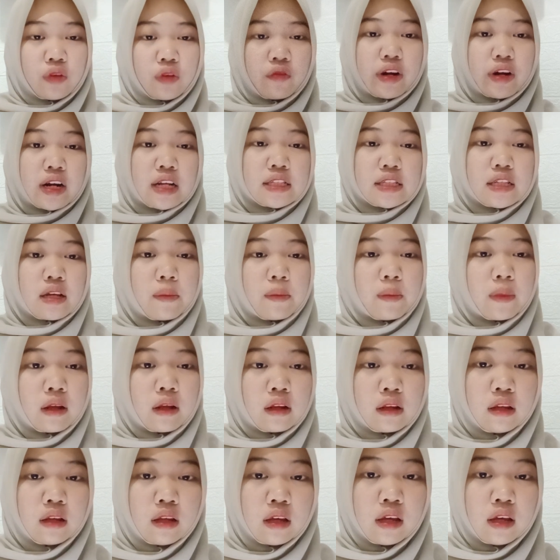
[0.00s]
For
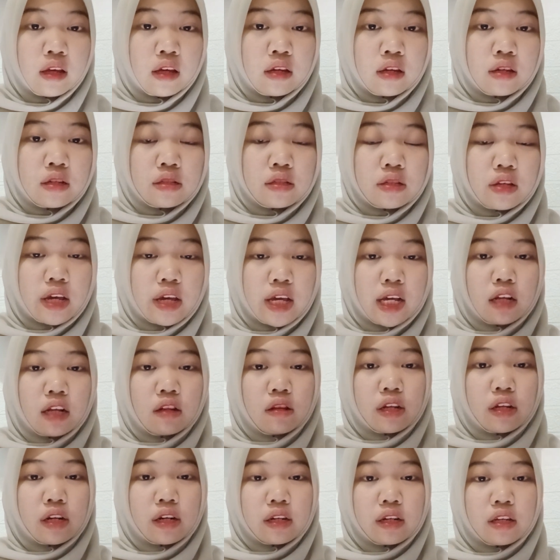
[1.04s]
example, the
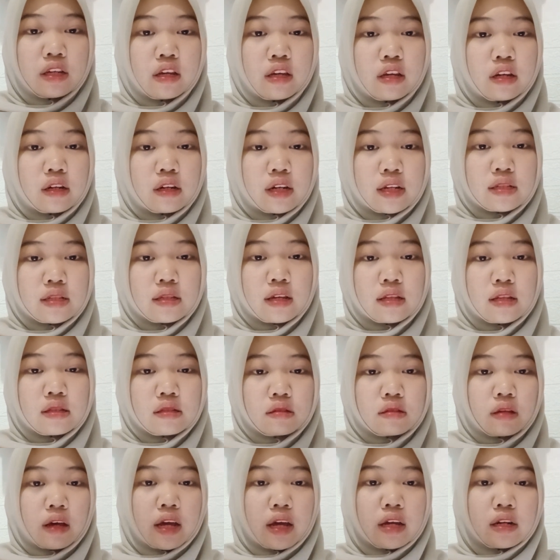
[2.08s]
angular gyrus
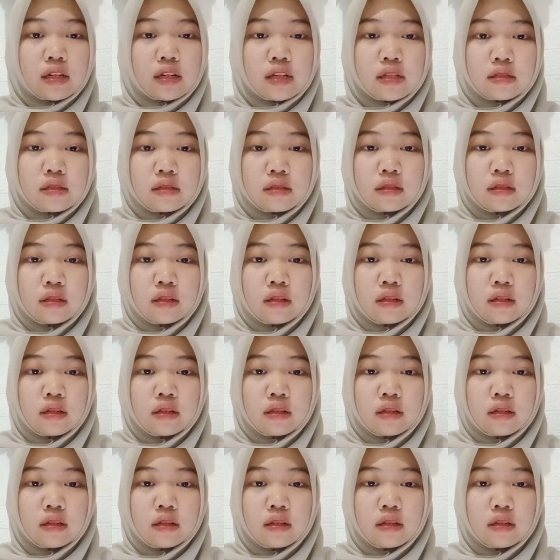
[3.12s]
ensures